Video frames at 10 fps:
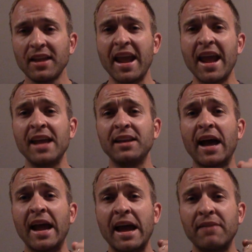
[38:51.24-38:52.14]
and
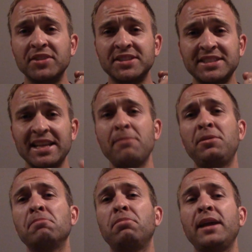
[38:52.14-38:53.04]
I had the same
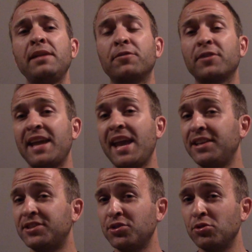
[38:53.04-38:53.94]
complaint for
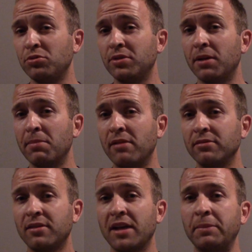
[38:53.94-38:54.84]
K2, the
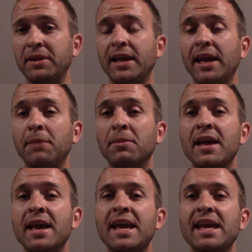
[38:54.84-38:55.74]
mountain climbing game,
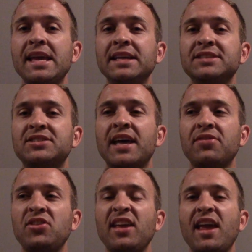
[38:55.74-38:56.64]
is that
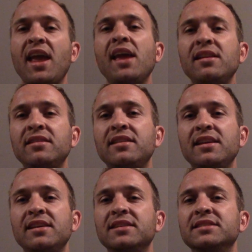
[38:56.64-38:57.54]
the end
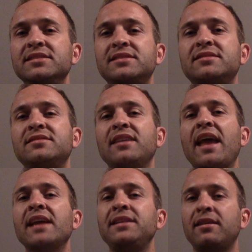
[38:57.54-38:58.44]
is
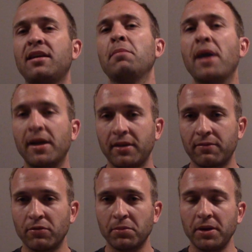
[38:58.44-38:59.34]
anticlimactic
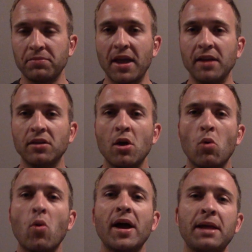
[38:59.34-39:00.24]
for me. And
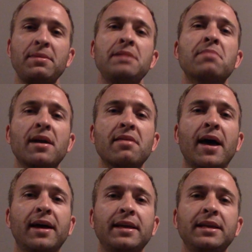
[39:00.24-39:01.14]
what I mean by
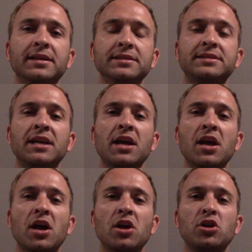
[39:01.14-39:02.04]
that is,
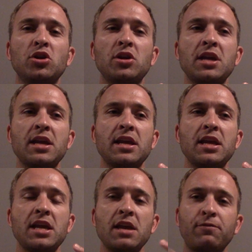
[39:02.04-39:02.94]

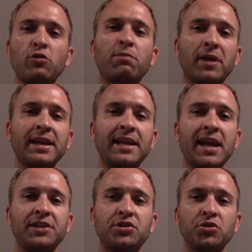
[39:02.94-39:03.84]
if you've played
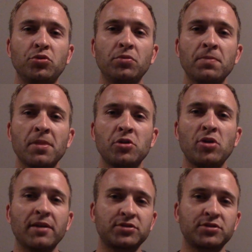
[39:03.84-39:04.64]
K2, you have